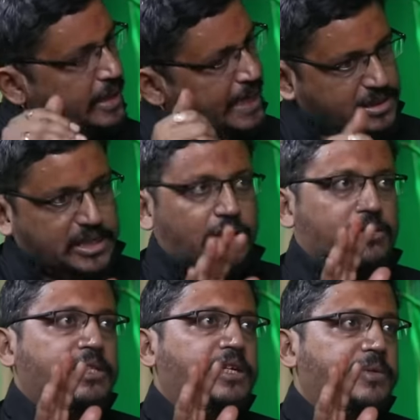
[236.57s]
Astral
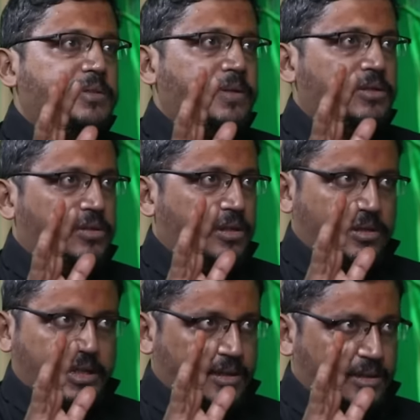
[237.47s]
also, there'll be spiritual
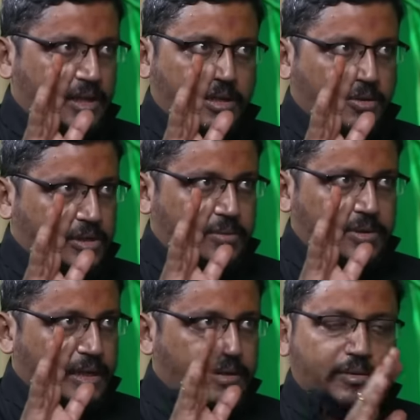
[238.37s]
things
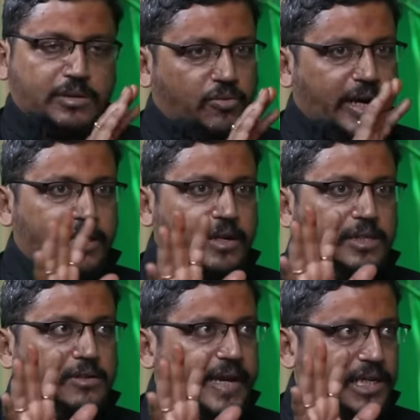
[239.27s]
possible. And there's a wide
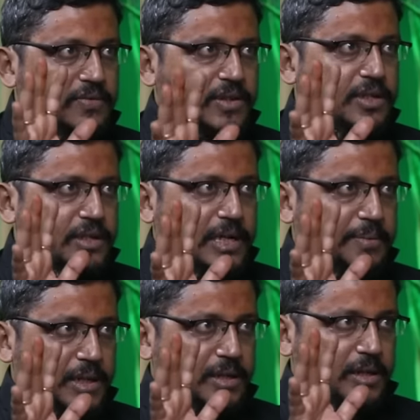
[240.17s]
range of activity that is
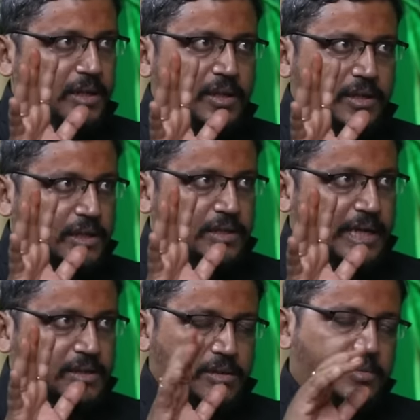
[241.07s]
happening in the
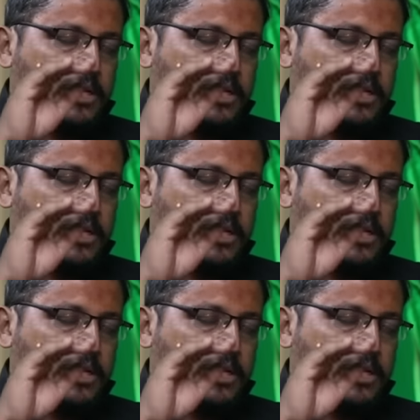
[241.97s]
astral.